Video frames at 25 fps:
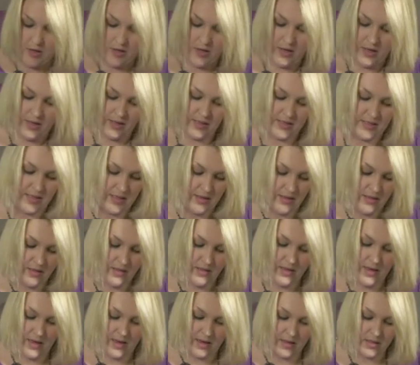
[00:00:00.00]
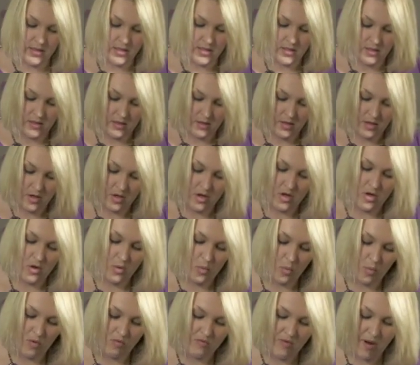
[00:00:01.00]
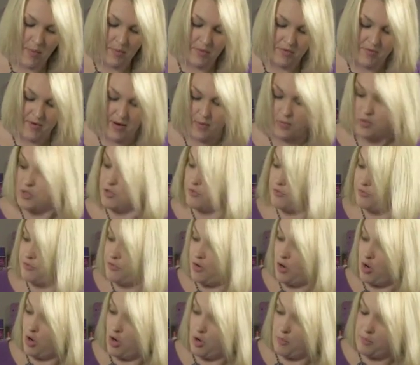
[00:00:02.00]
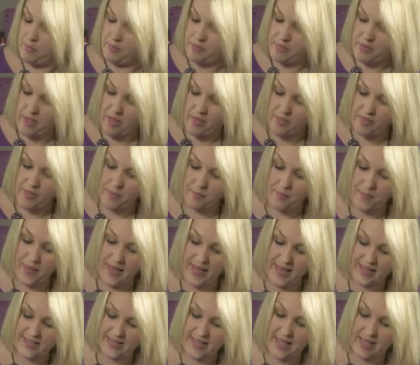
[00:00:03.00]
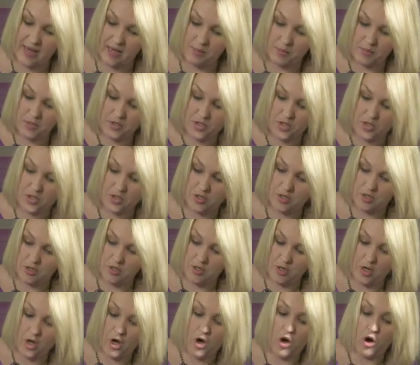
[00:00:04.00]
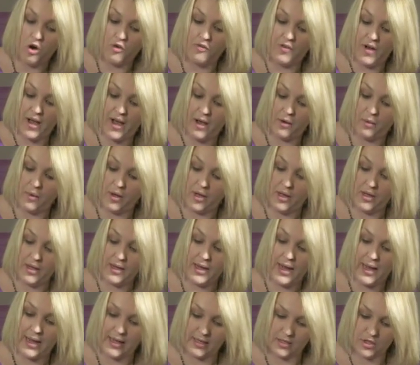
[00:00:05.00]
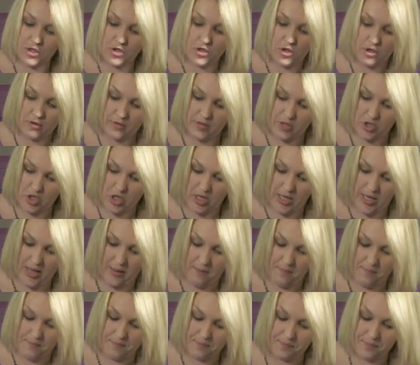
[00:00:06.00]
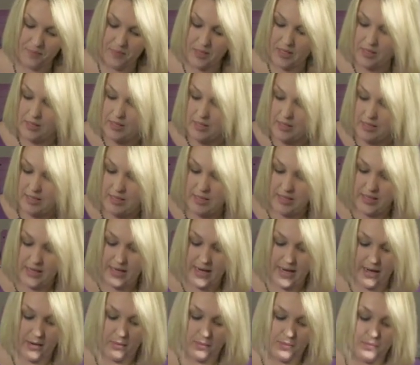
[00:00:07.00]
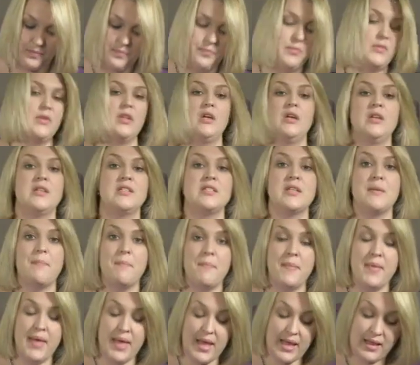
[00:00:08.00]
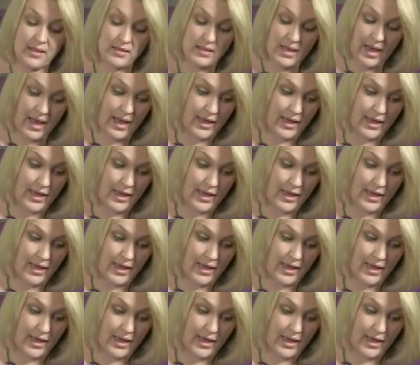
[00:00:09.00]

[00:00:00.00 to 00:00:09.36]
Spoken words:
You can see that will wrap around to form the base element of our card storage here. Now, to make the